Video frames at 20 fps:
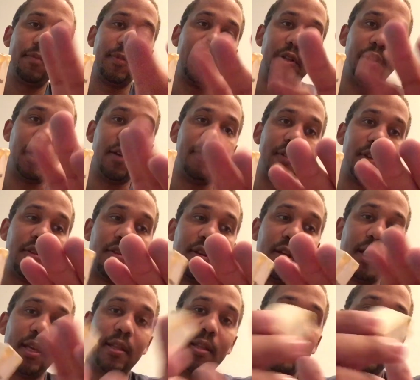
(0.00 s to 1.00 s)
gloves
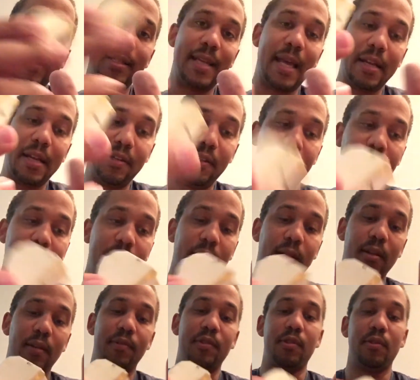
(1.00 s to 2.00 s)
underneath and then attaching these to
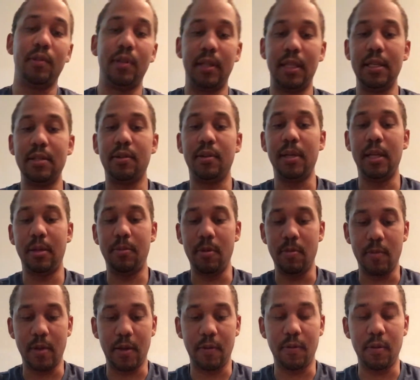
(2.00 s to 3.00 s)
gloves. So these will need to be
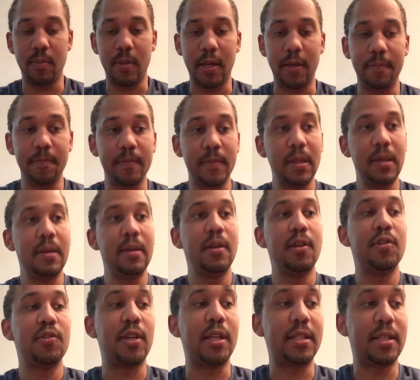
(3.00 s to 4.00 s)
remade.
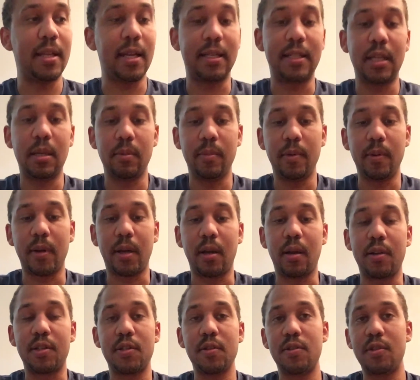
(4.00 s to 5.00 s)
So that's the next thing I'm going to be working
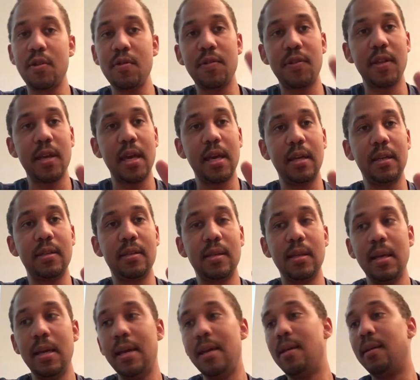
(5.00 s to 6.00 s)
on. So two things
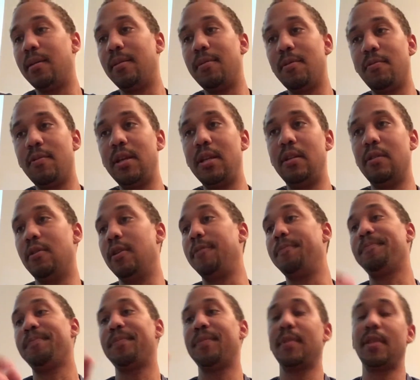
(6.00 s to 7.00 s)
I'm going to be redoing:
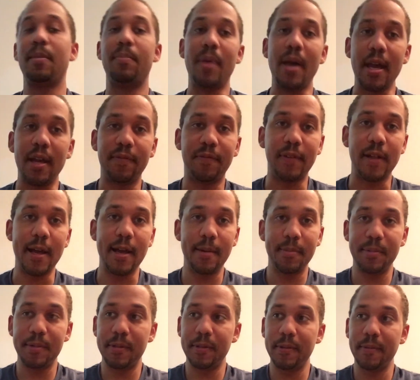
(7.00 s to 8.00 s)
the back
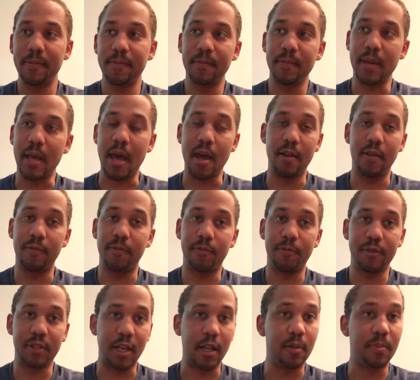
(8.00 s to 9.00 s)
flaps out
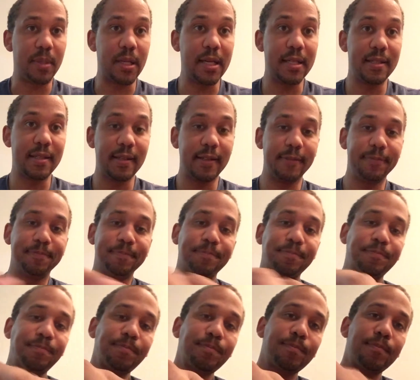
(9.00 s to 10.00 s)
of solid plastic,
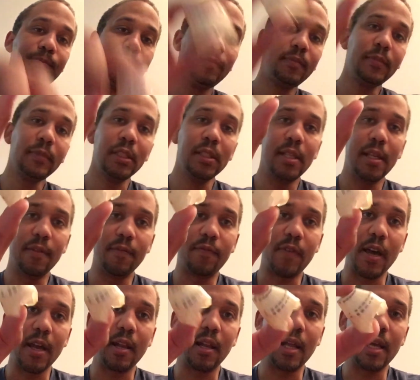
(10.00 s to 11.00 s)
and
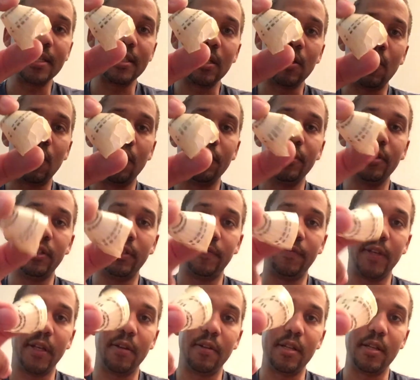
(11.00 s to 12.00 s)
finalizing all the little
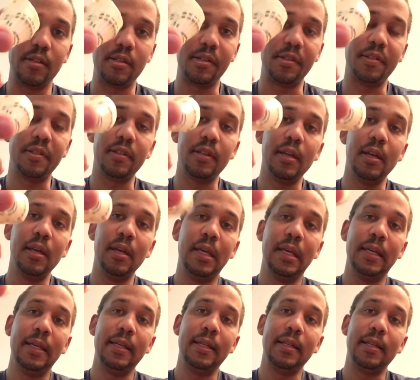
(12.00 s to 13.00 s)
finger digits
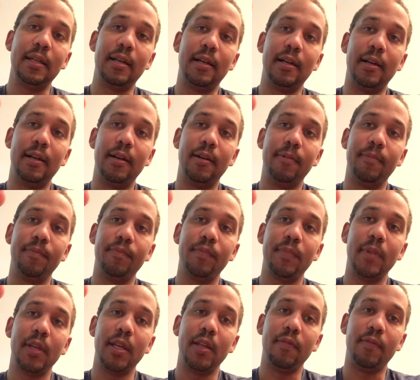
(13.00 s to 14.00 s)
in
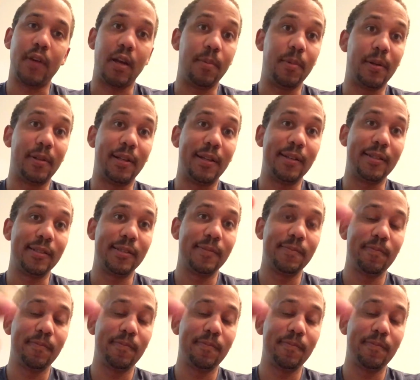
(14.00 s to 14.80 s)
fiberglass.